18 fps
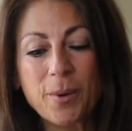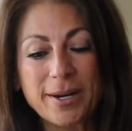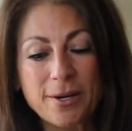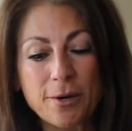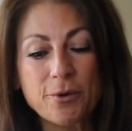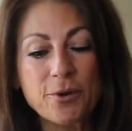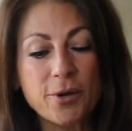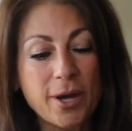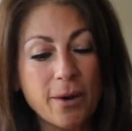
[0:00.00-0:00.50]
I
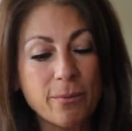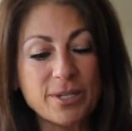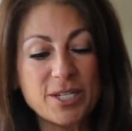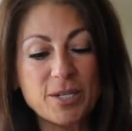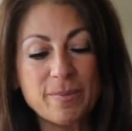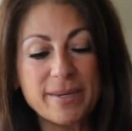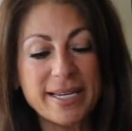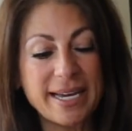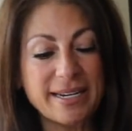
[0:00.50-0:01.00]
know you're going
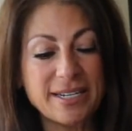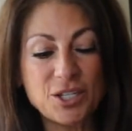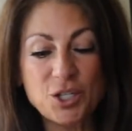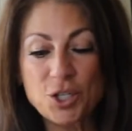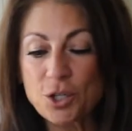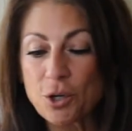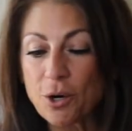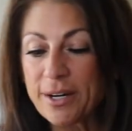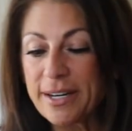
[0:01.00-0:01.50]
to be getting
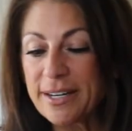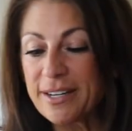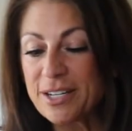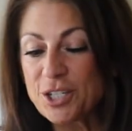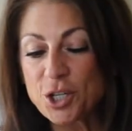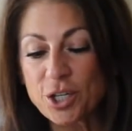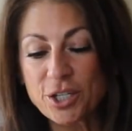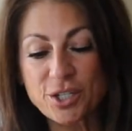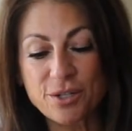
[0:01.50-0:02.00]
started
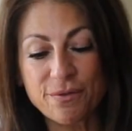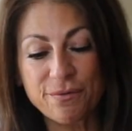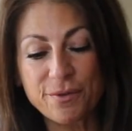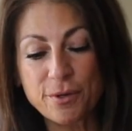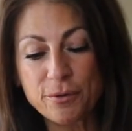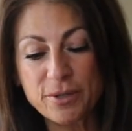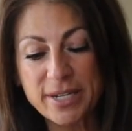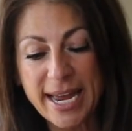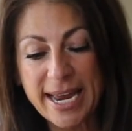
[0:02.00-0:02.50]
in just a
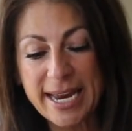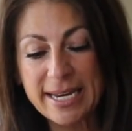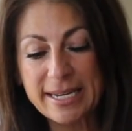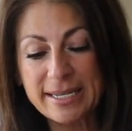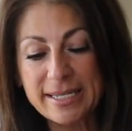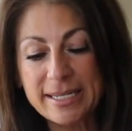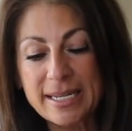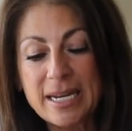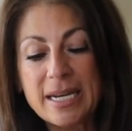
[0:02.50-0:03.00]
few
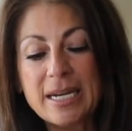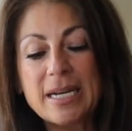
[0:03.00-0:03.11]
days.